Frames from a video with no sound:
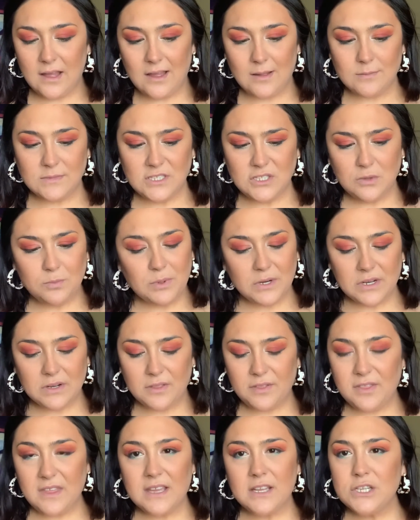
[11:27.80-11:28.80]
super
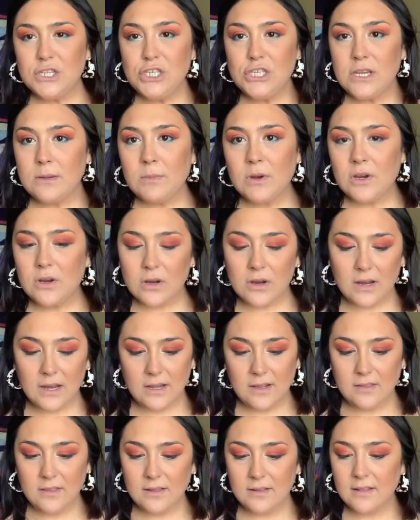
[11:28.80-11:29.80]
thick shimmer or
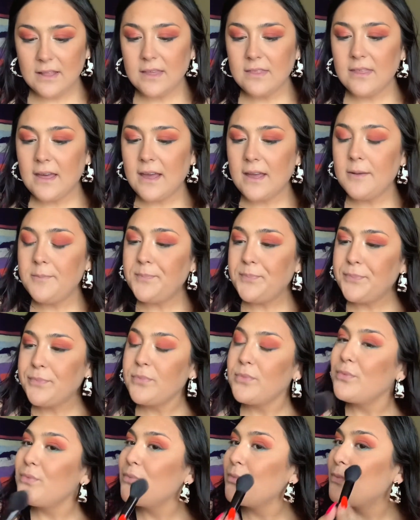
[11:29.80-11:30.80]
anything like that.
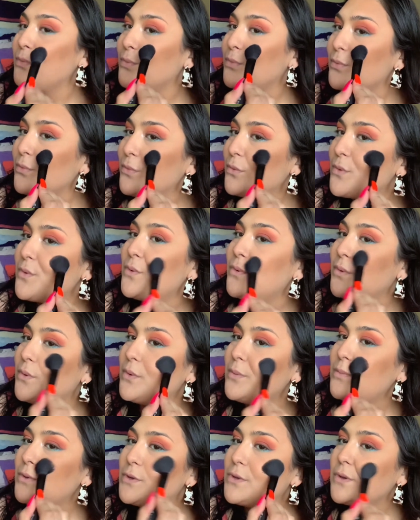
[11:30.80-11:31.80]
So
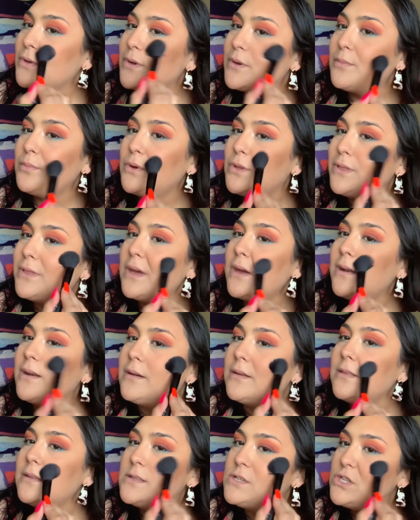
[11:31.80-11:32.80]
I'm just gonna put that
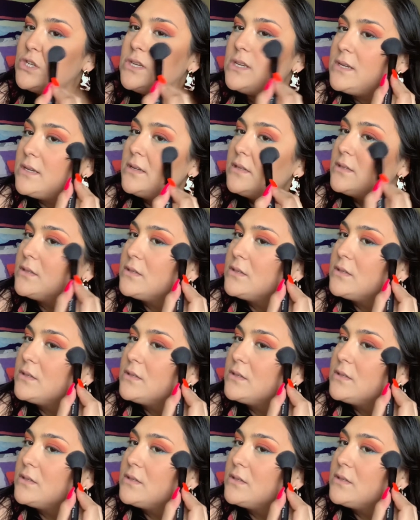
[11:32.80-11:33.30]
on the cheeks.